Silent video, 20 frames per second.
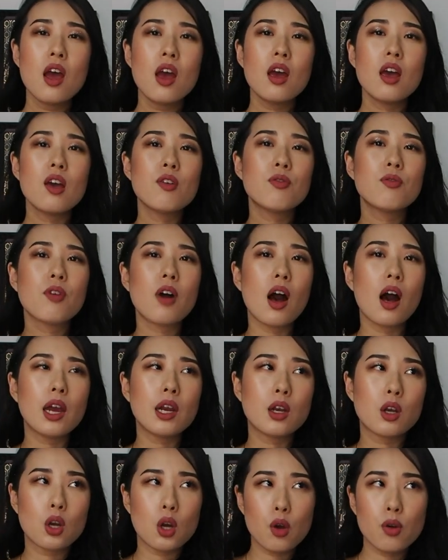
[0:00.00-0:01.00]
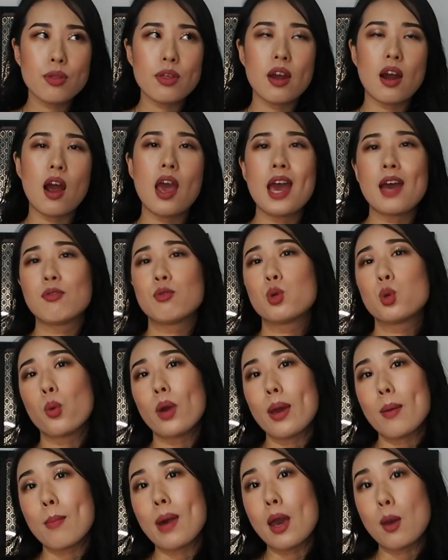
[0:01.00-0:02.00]
If I know that I have to
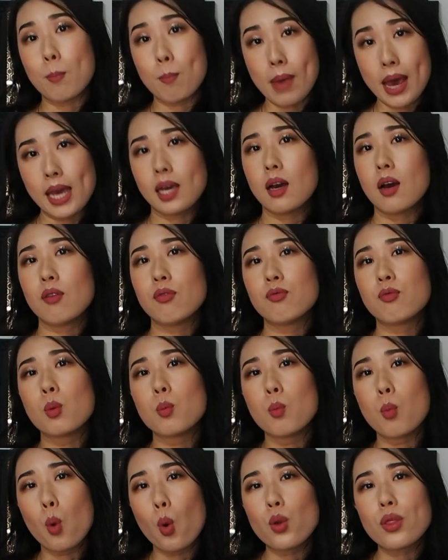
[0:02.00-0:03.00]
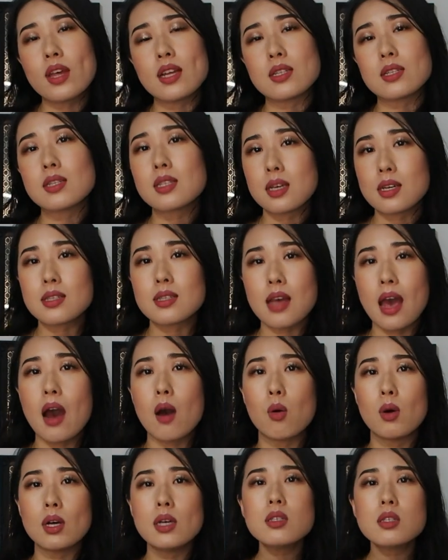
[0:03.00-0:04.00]
wear my makeup for more than 6
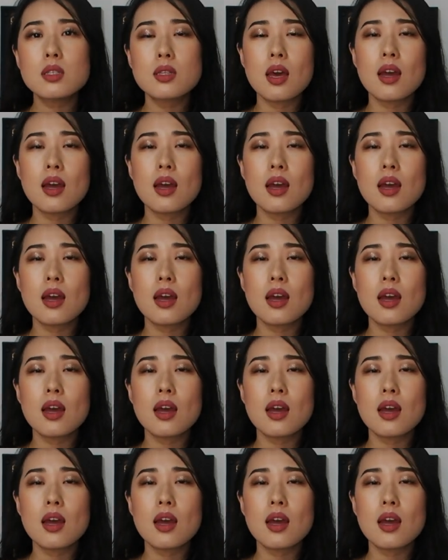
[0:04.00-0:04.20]
hours,